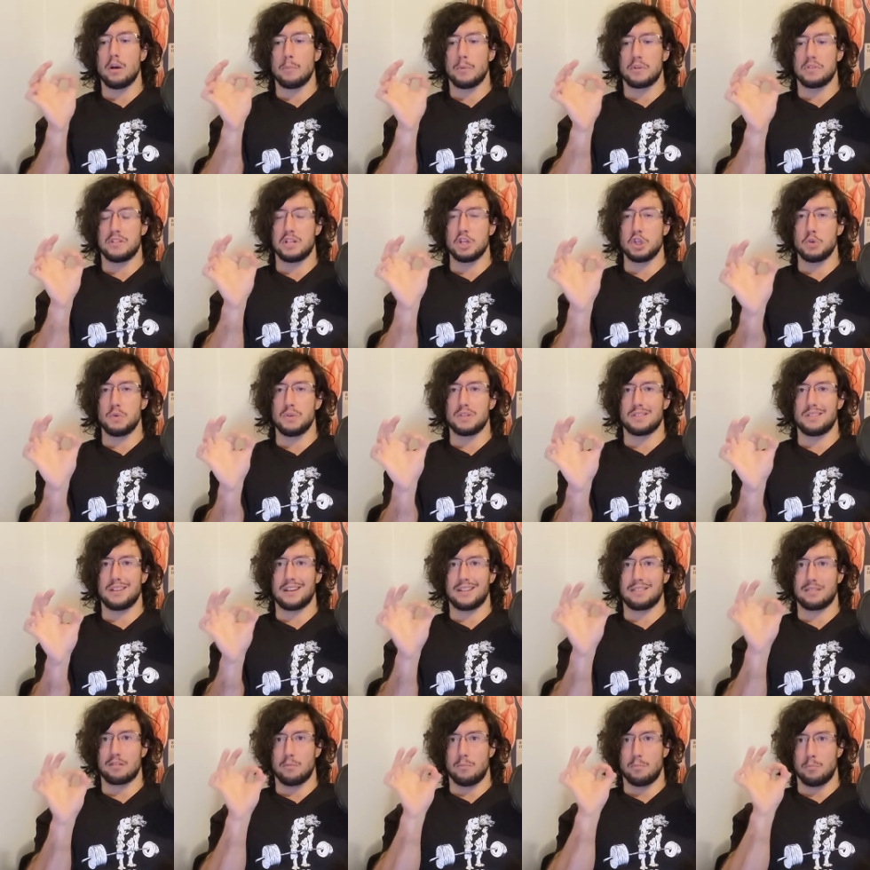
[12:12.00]
But the issue is
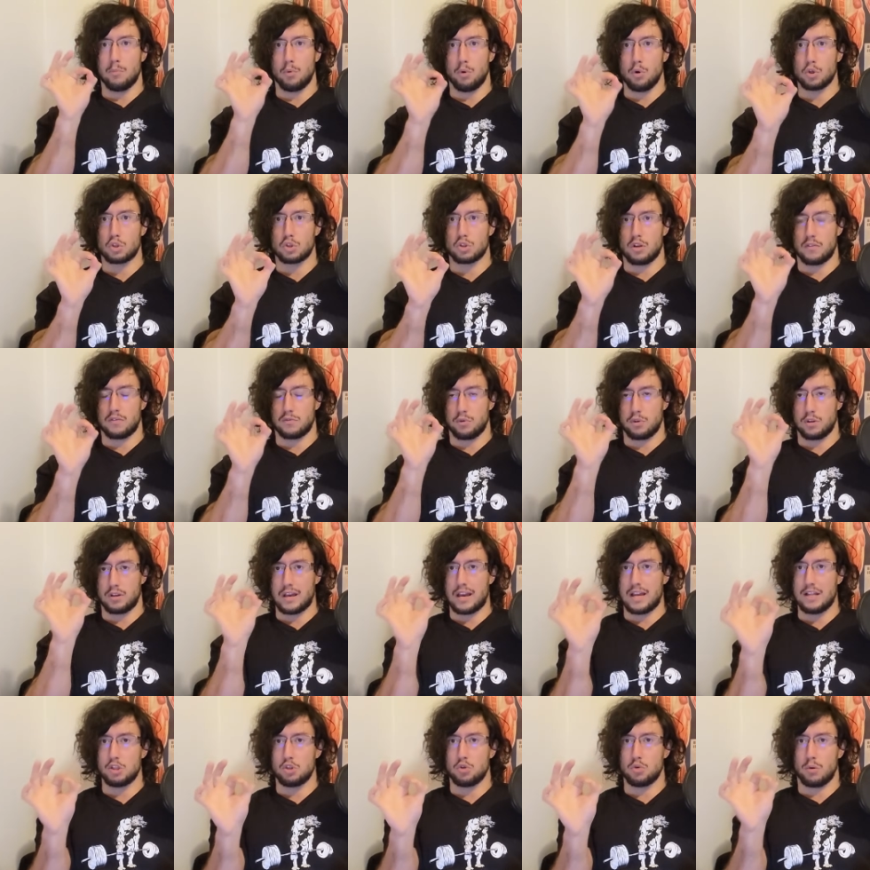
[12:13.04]
that most of the
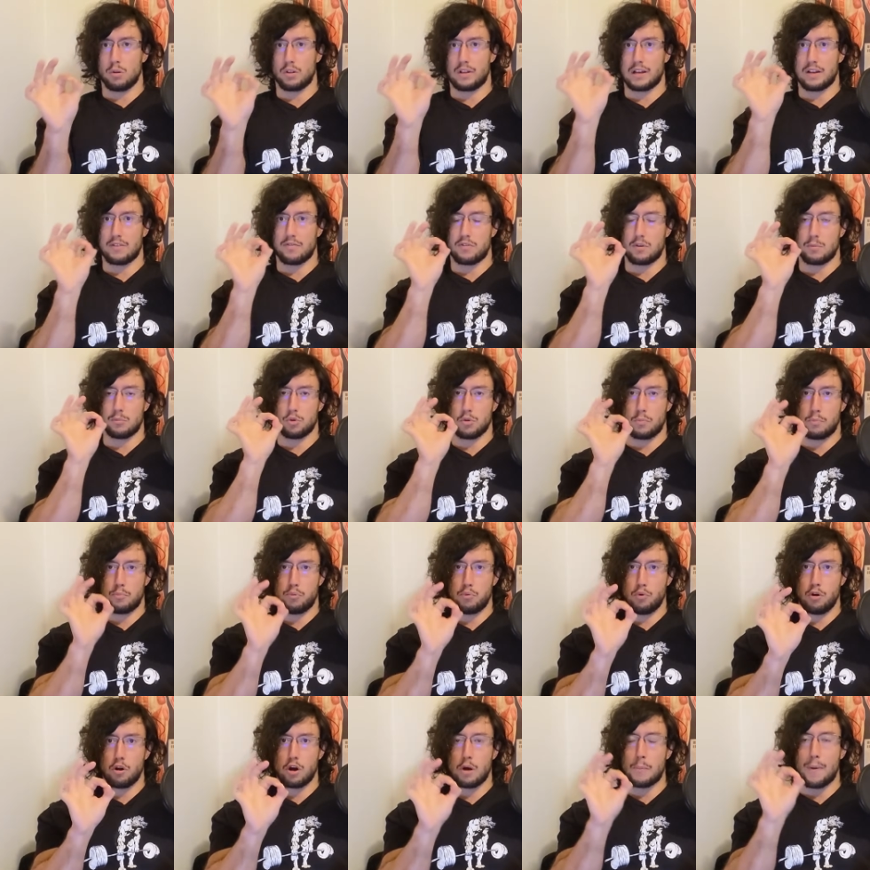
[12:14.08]
gains you'll get from the
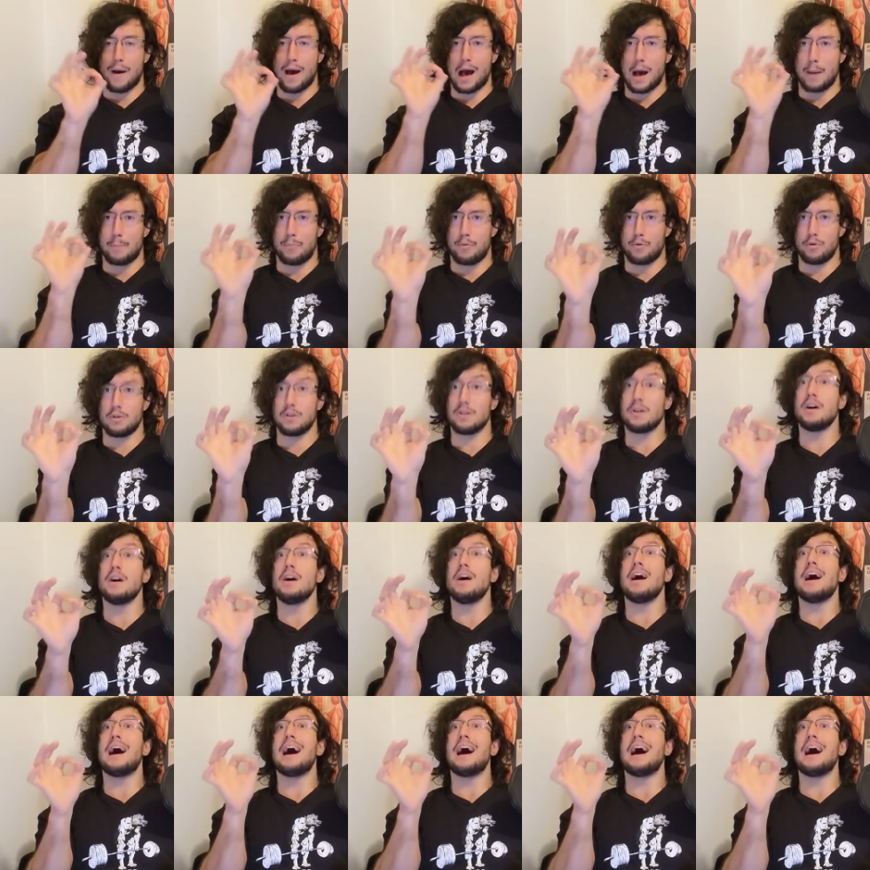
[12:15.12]
pull-up happen